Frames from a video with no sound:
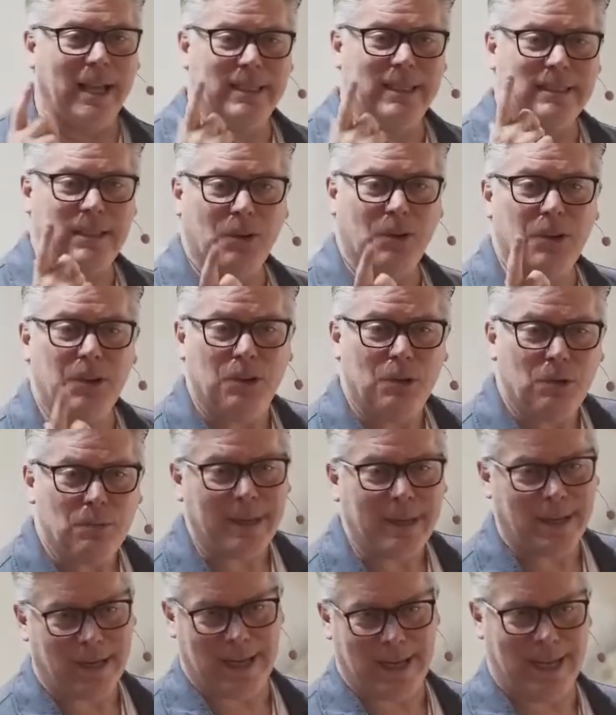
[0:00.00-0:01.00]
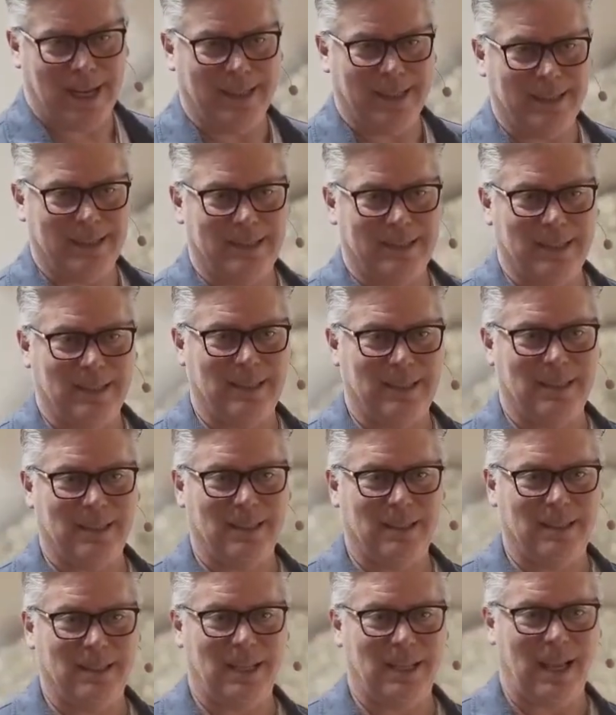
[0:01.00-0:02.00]
It is our human eyes
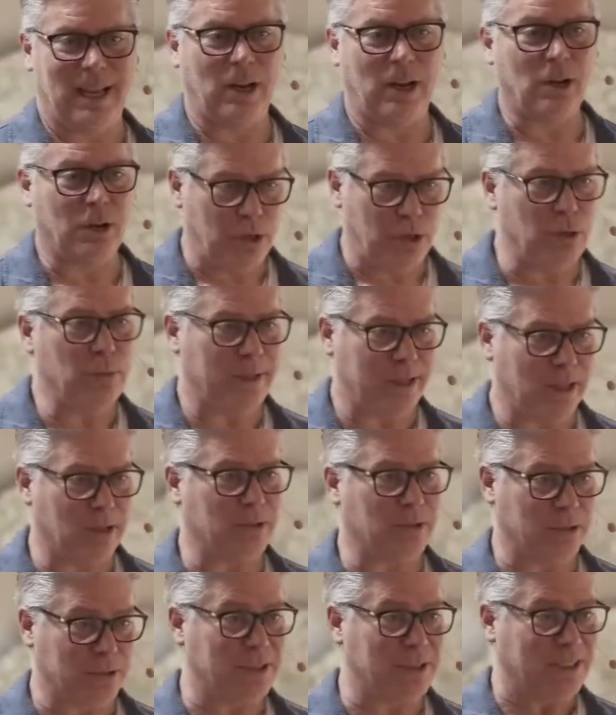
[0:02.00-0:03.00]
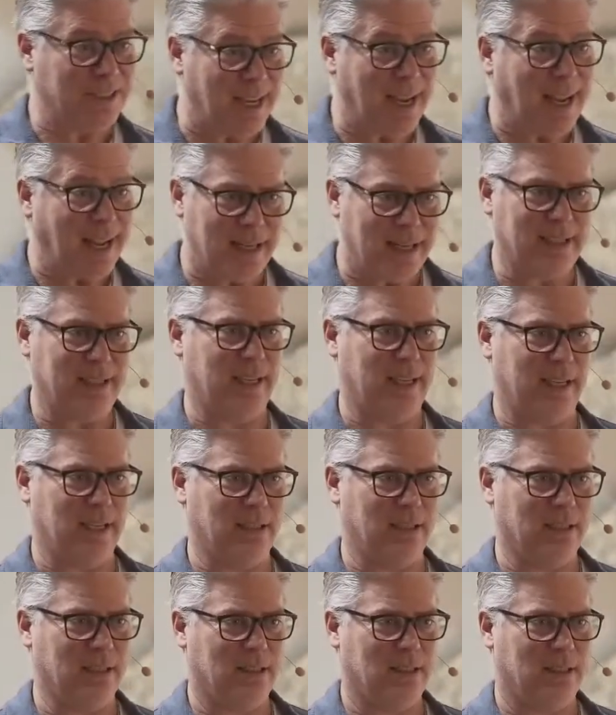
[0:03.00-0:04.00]
and our human
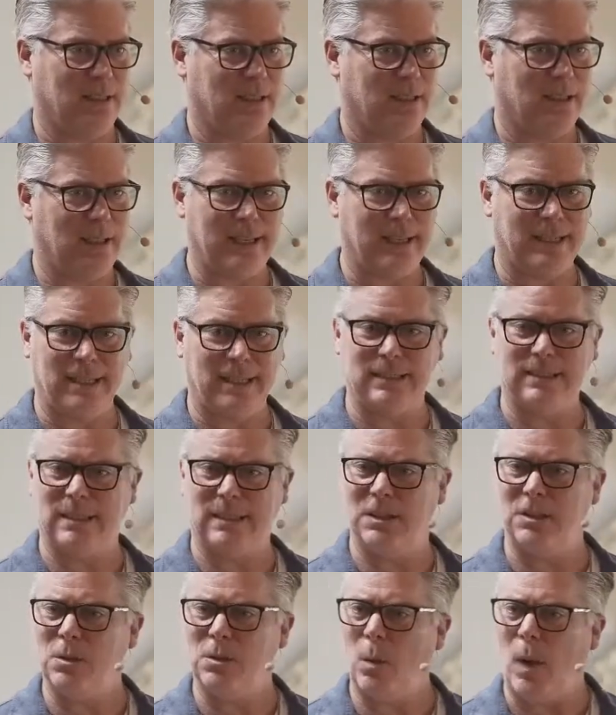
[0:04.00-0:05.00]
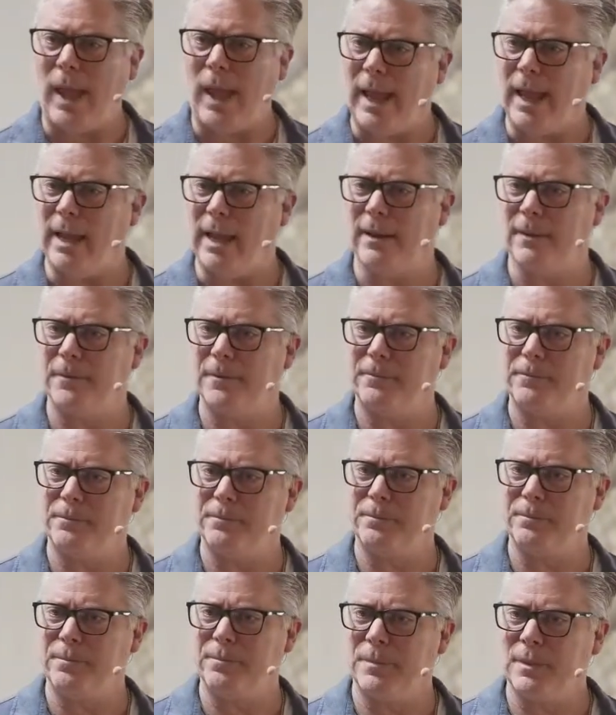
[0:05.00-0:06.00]
understanding that gets in the way.
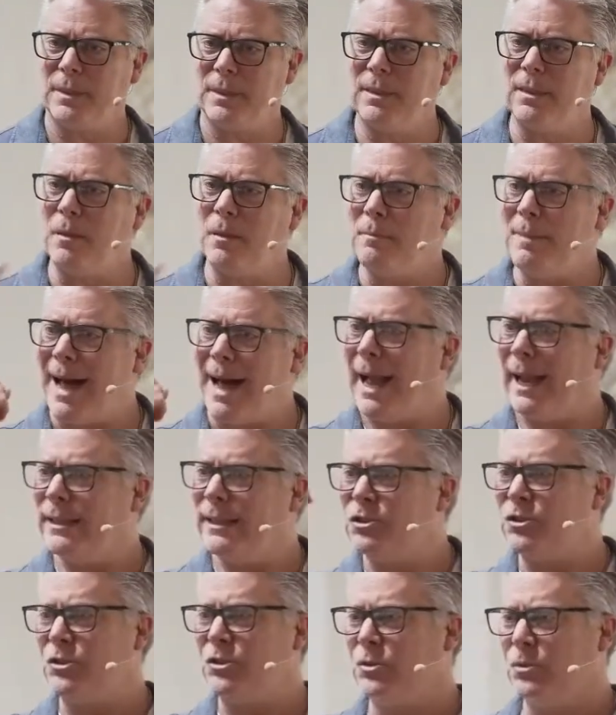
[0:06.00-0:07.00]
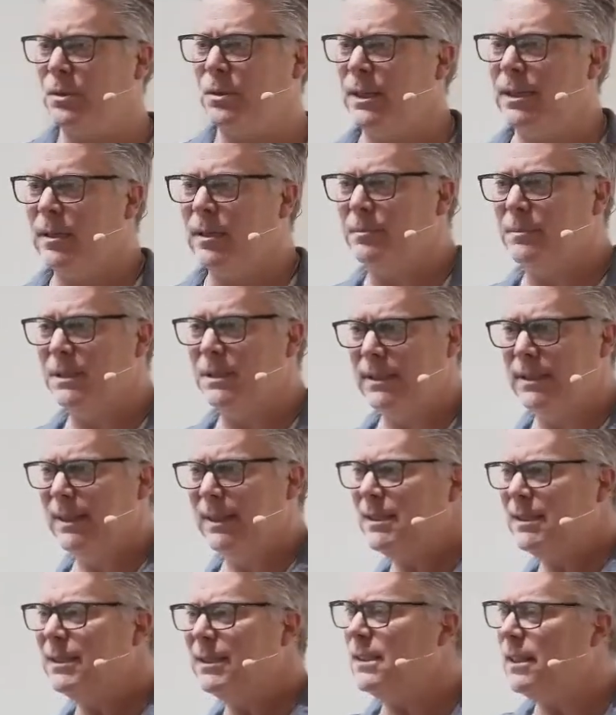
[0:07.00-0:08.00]
The mind screams,
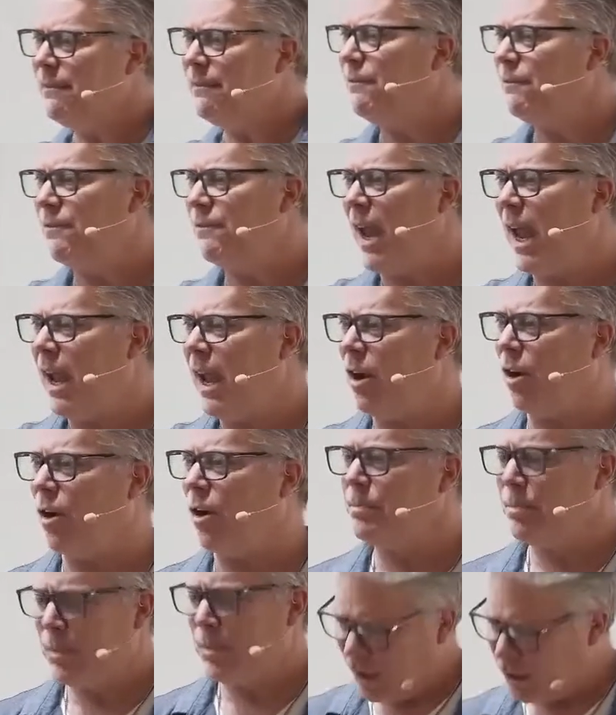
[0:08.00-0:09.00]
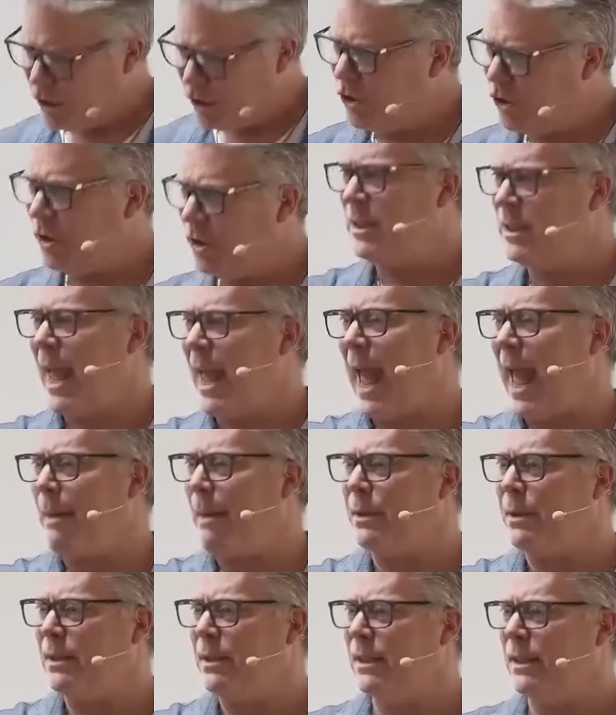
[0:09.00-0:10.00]
this isn't fair. It shouldn't
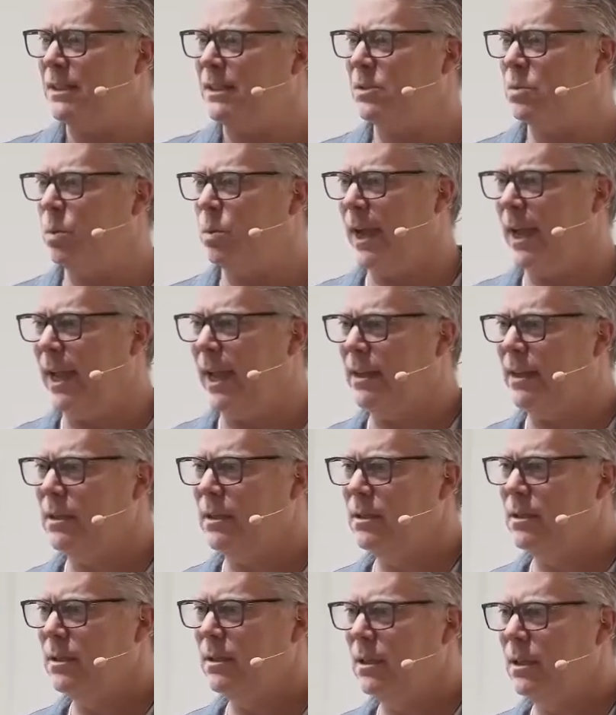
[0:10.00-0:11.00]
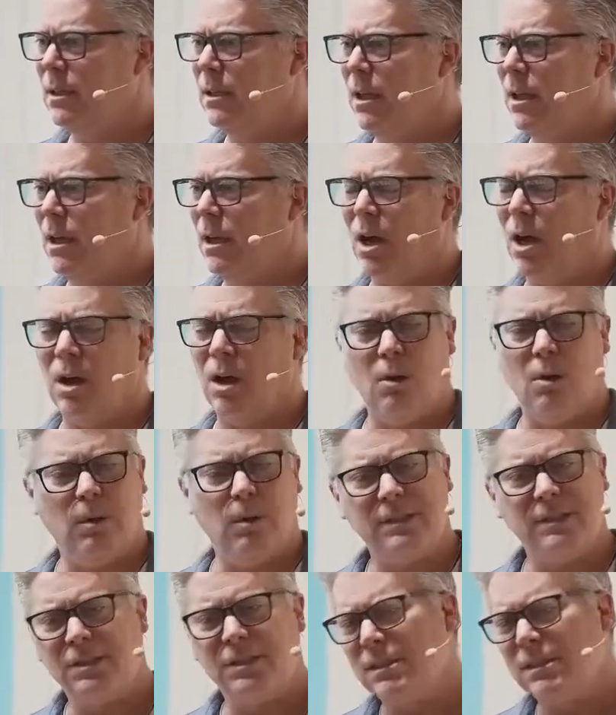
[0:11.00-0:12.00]
happen this way.
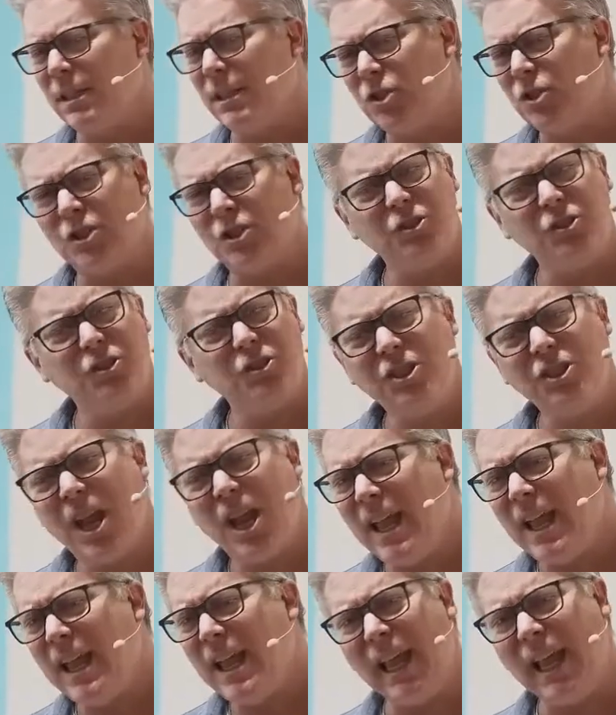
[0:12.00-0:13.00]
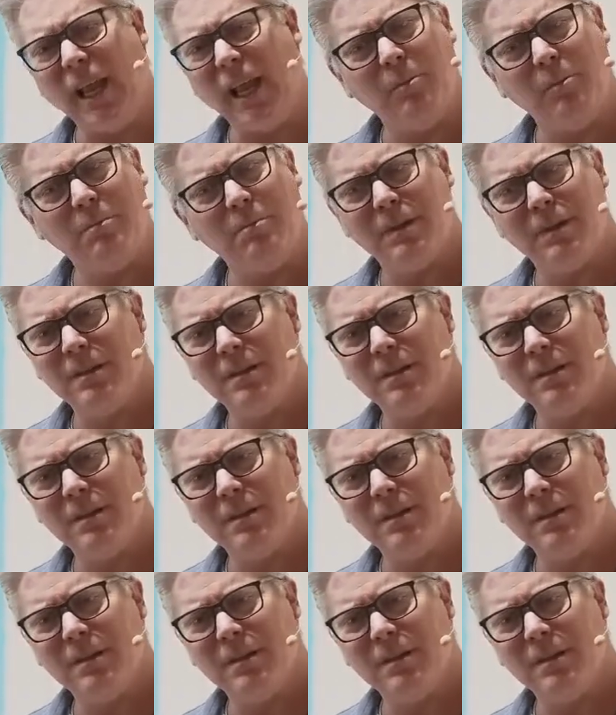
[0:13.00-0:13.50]
Oh, it's such a shame.